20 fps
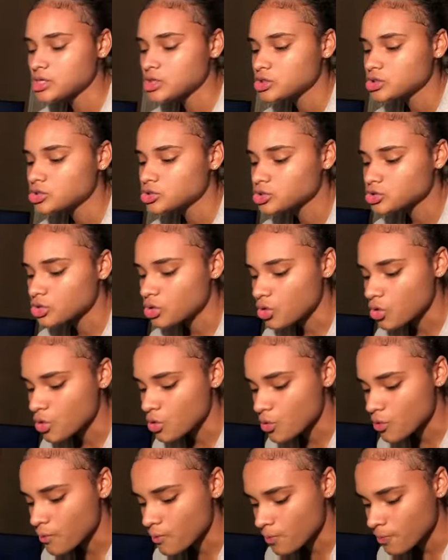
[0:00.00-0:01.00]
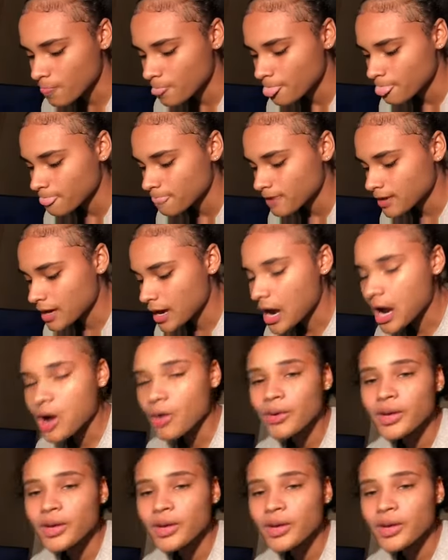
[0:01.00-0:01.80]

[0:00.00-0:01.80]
So how